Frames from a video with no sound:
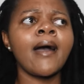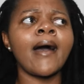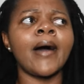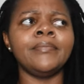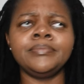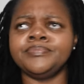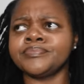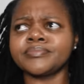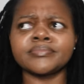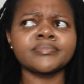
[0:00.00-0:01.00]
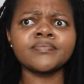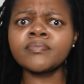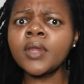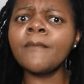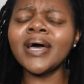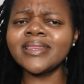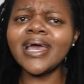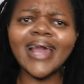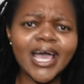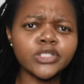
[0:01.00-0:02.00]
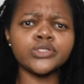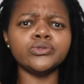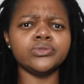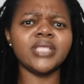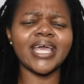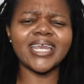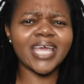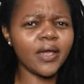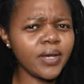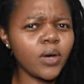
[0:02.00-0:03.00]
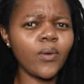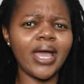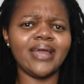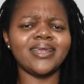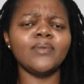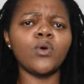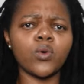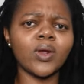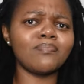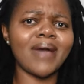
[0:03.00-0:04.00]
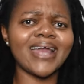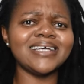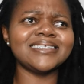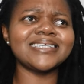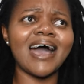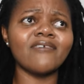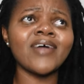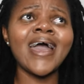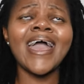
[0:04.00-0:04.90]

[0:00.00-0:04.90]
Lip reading: But they like to. They get carried away and give a money and stuff.